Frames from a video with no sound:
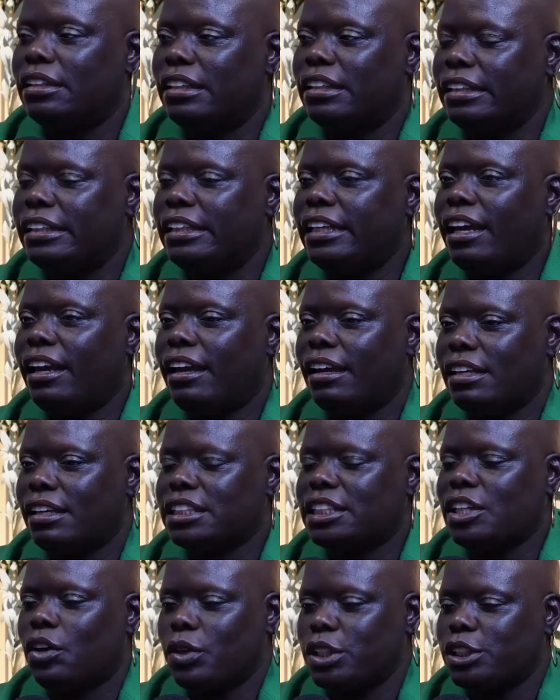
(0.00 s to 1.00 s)
Yeah,
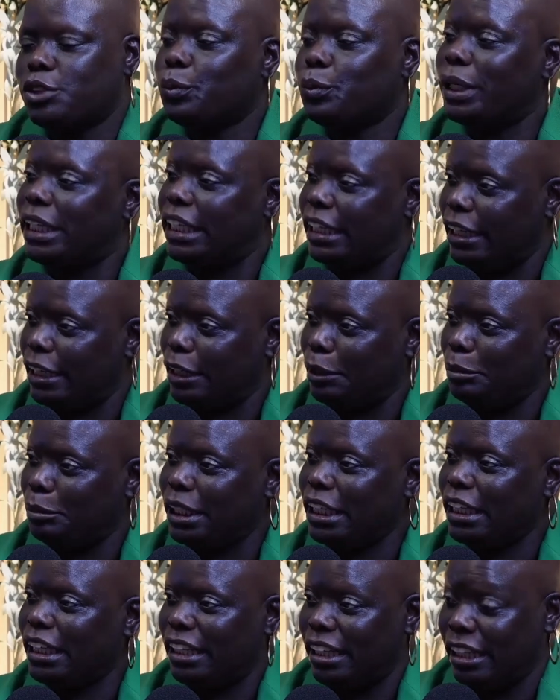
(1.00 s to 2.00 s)
so it's
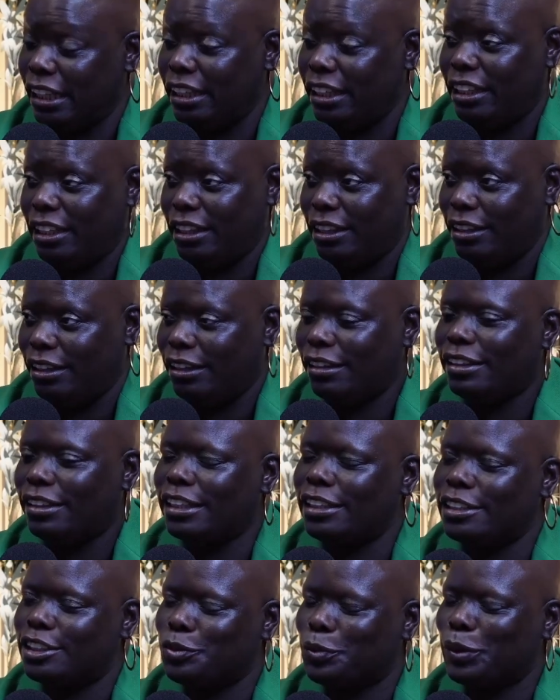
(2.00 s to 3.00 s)
Redeemed,
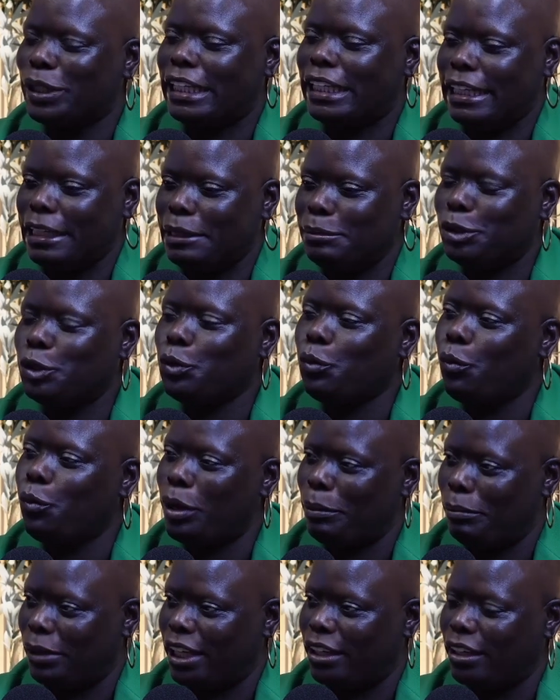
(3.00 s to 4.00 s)
it's
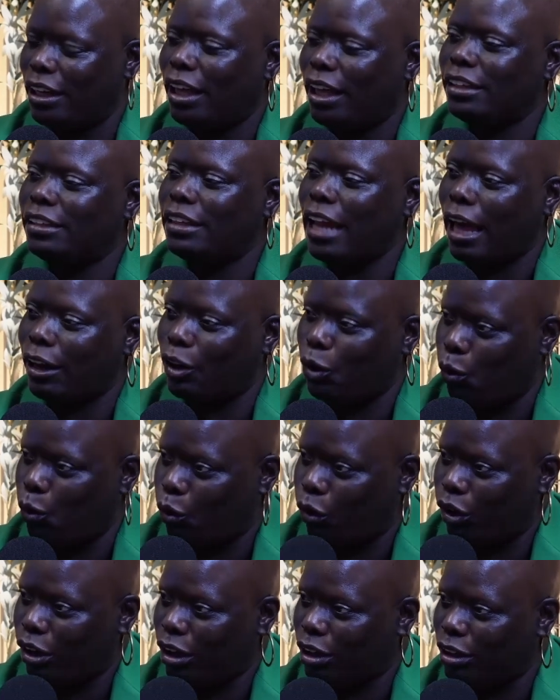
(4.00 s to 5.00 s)

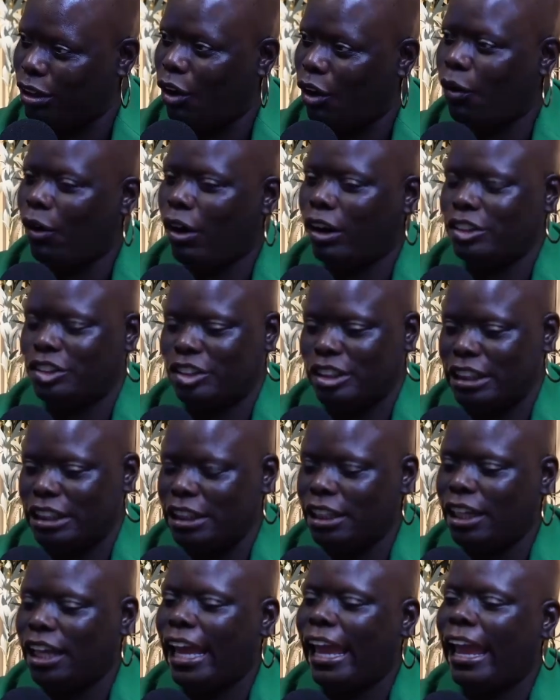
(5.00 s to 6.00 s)
redeemedwomen.org,
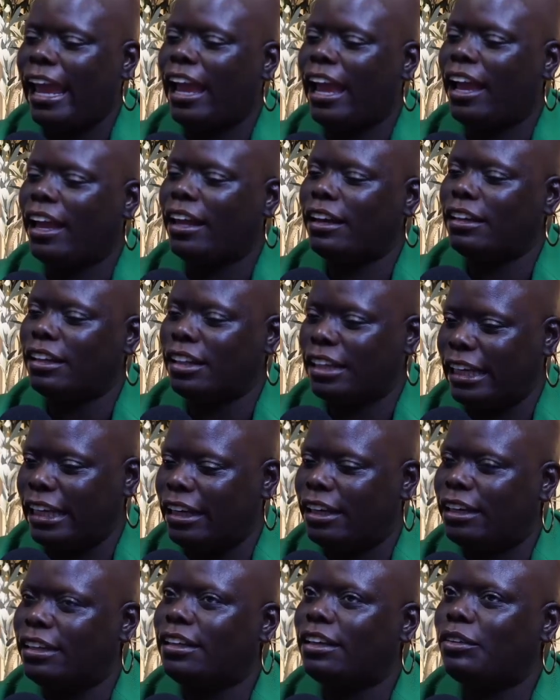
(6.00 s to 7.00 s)
O-R-G. And
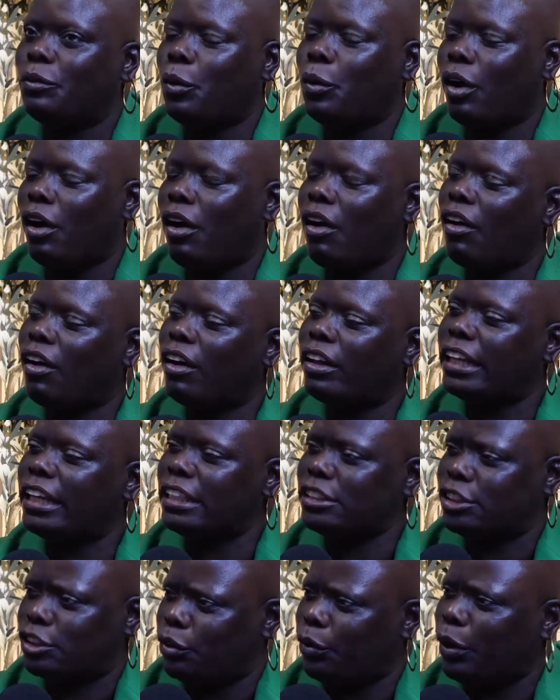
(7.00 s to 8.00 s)
again, we're on
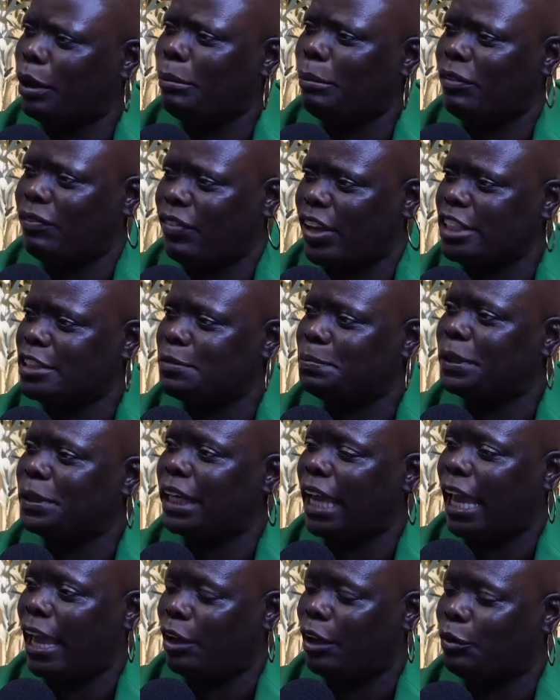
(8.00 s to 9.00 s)
Instagram and Facebook
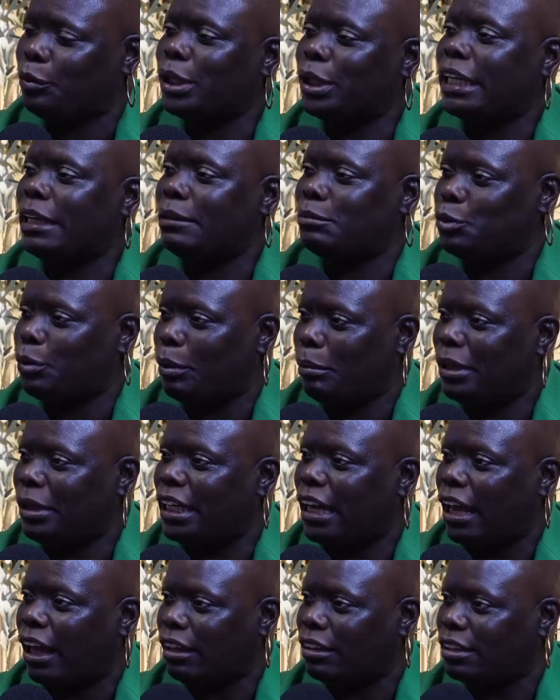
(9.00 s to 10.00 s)
at Redeemed Women
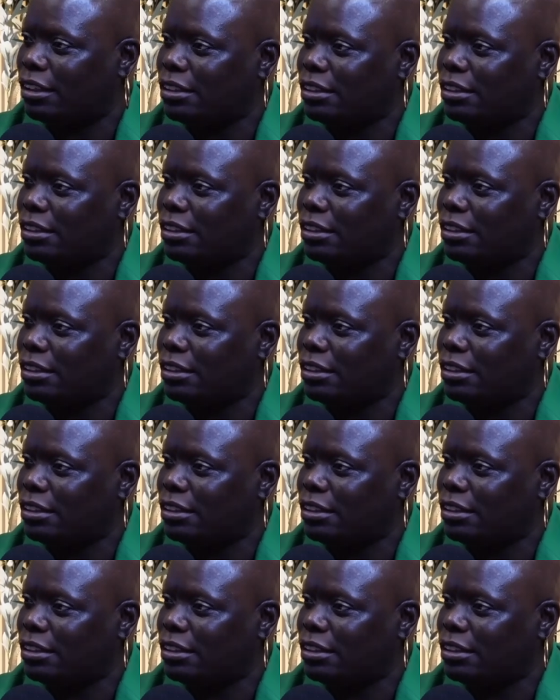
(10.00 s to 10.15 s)
Dallas.